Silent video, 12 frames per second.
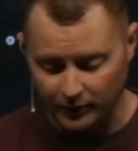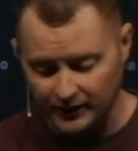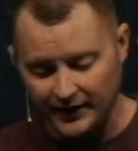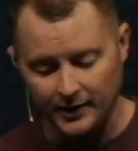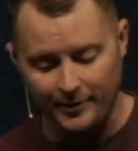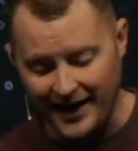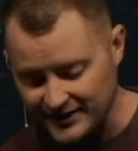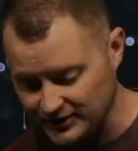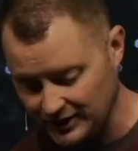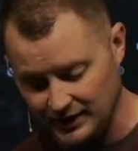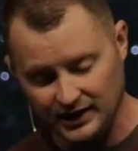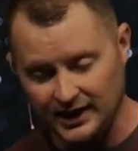it in a
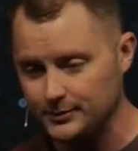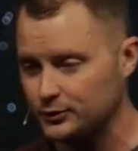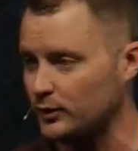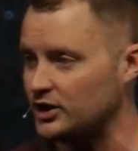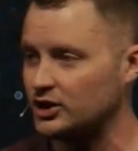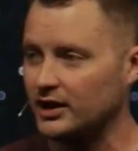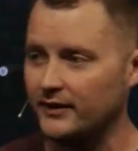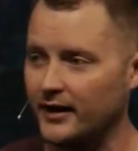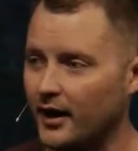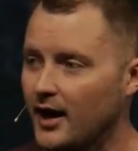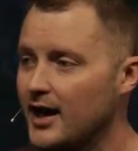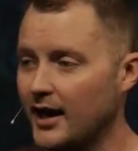basket, and he keeps reaching in there.